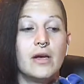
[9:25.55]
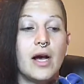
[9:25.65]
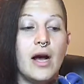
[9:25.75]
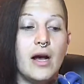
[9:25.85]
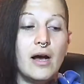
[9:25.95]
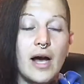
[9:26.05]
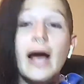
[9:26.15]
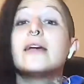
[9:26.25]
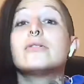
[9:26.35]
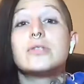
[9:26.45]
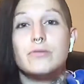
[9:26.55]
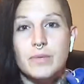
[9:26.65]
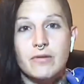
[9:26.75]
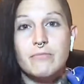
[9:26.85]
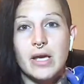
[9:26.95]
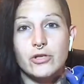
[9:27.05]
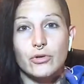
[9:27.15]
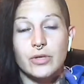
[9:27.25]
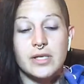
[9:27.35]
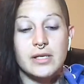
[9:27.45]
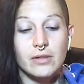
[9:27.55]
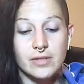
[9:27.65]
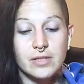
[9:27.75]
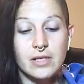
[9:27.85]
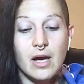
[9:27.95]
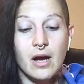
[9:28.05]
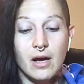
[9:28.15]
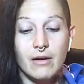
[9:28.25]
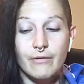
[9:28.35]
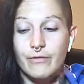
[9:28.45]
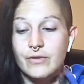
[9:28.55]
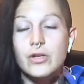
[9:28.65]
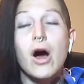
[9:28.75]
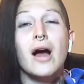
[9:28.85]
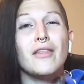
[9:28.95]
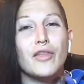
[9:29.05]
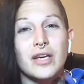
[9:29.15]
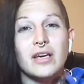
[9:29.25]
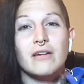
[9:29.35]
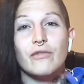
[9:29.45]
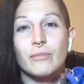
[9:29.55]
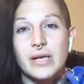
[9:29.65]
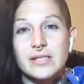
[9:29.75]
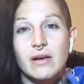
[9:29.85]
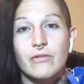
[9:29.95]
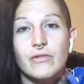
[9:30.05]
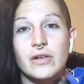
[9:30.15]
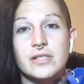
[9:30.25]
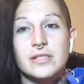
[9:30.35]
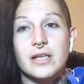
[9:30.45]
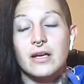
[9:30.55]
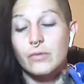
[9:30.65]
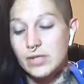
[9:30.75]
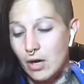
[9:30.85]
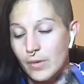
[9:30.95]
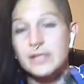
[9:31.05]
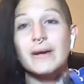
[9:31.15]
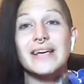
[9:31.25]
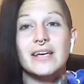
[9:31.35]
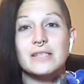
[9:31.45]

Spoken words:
I used to be majorly guilty of not thinking for myself first. And it was always my kids.